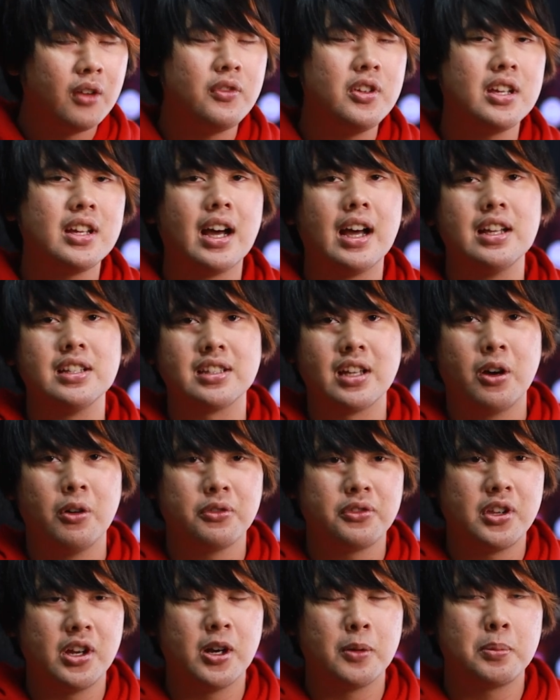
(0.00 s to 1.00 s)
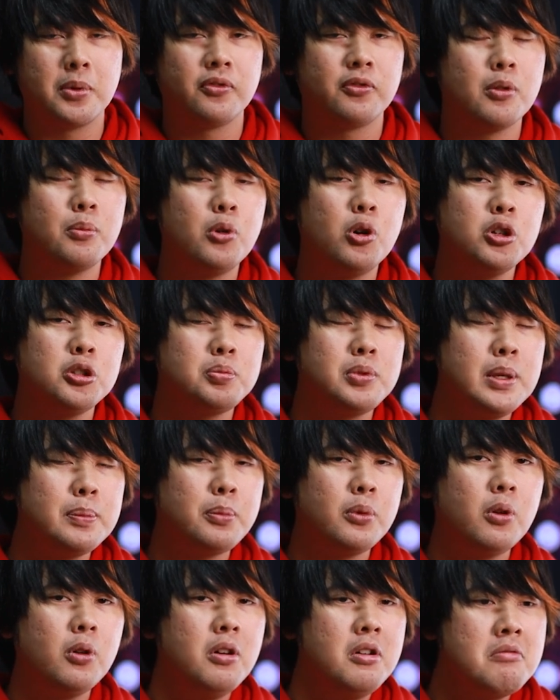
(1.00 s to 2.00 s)
of you guys out there, but for most
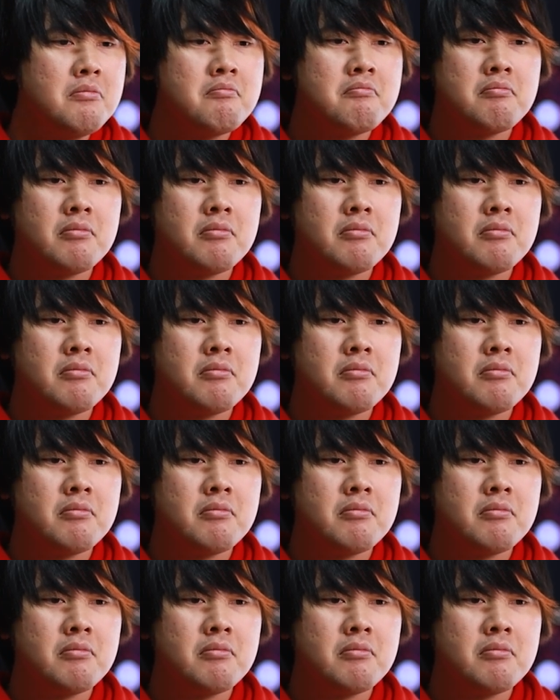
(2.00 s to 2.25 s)
people,